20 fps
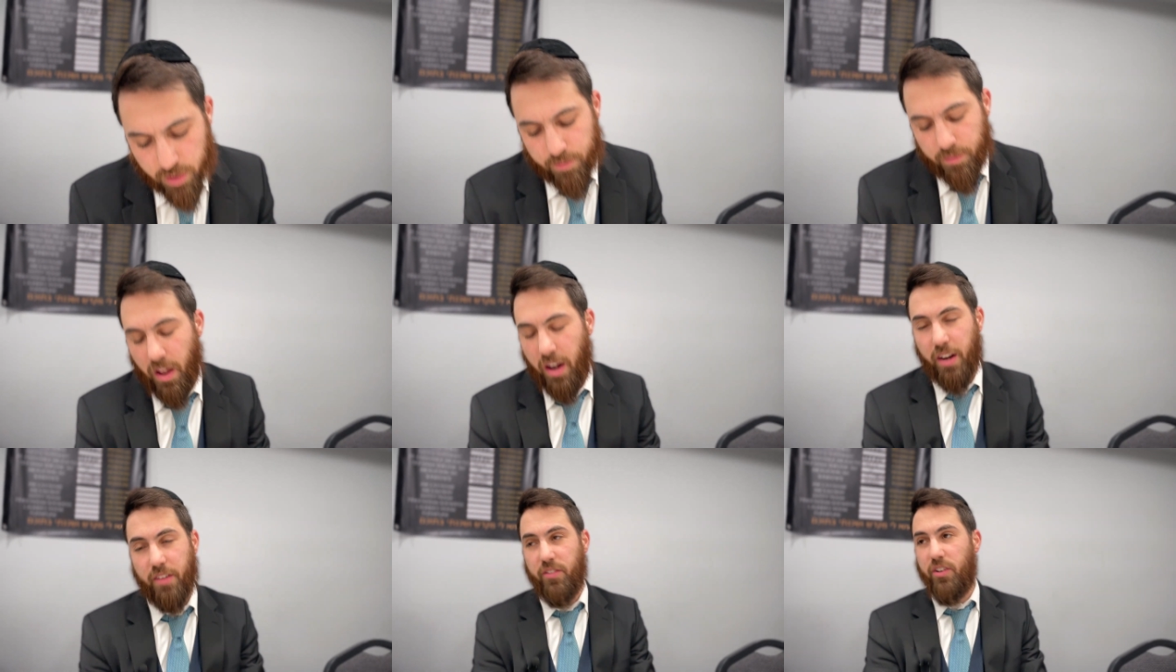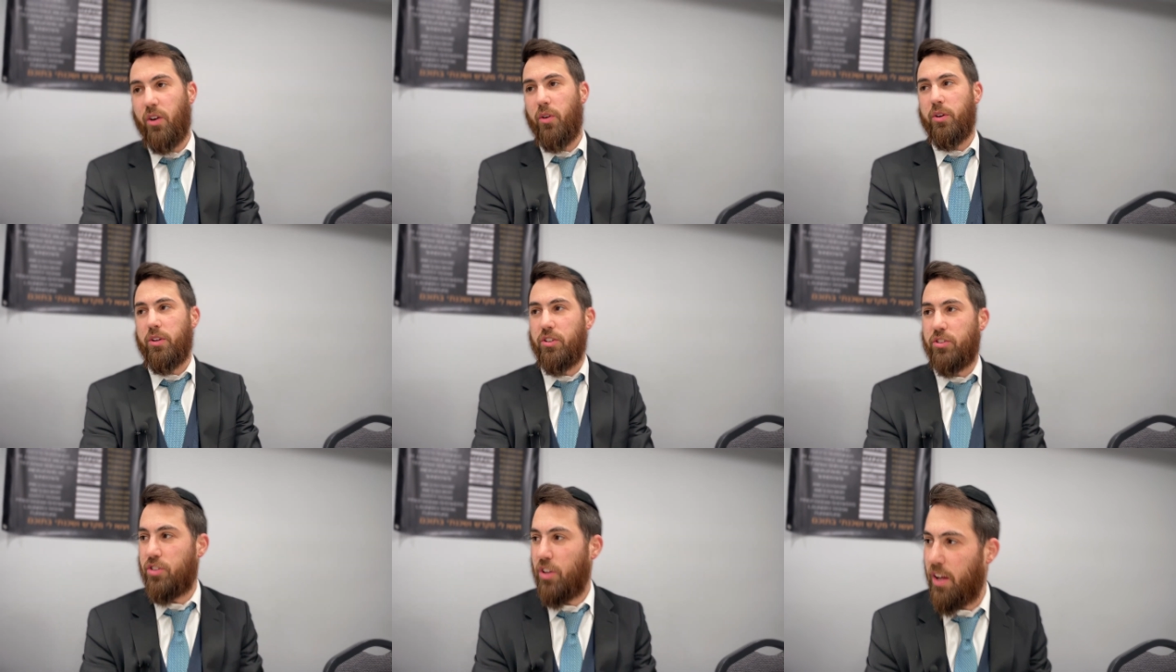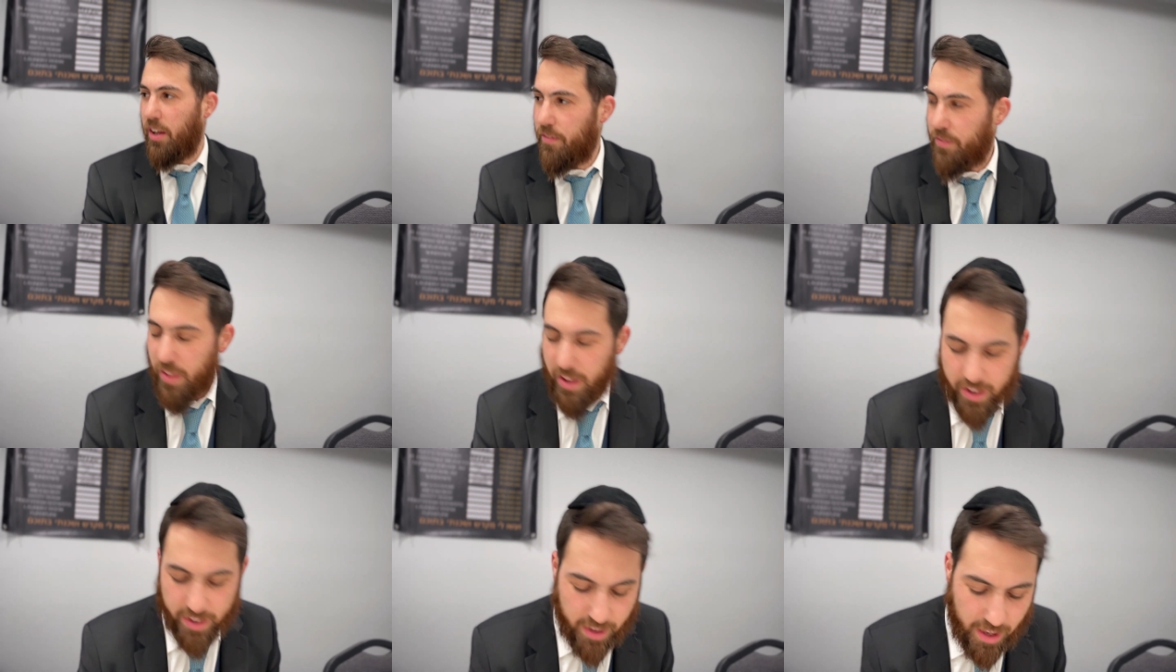I don't even know what you should.
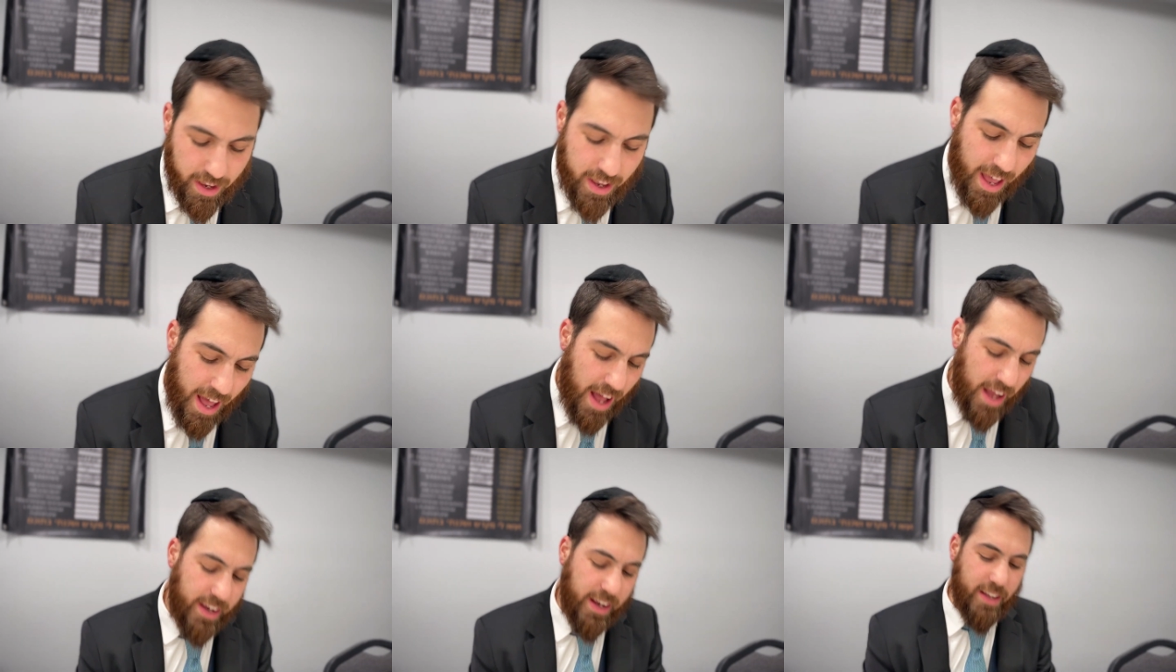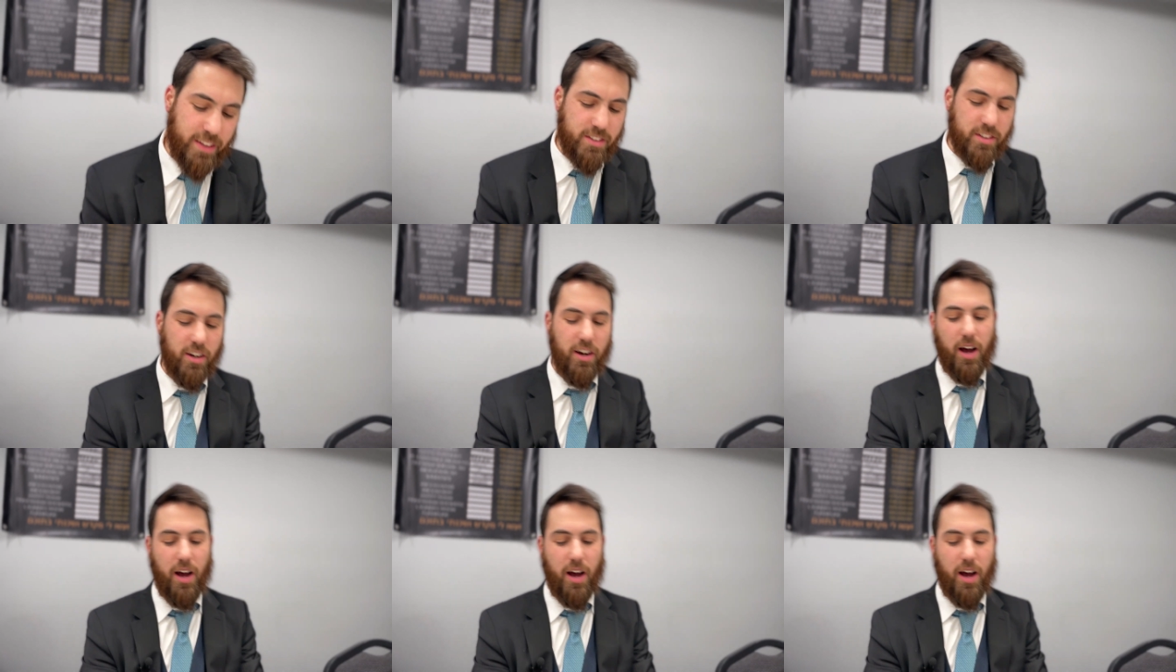Again? Eh, yeah, I guess so.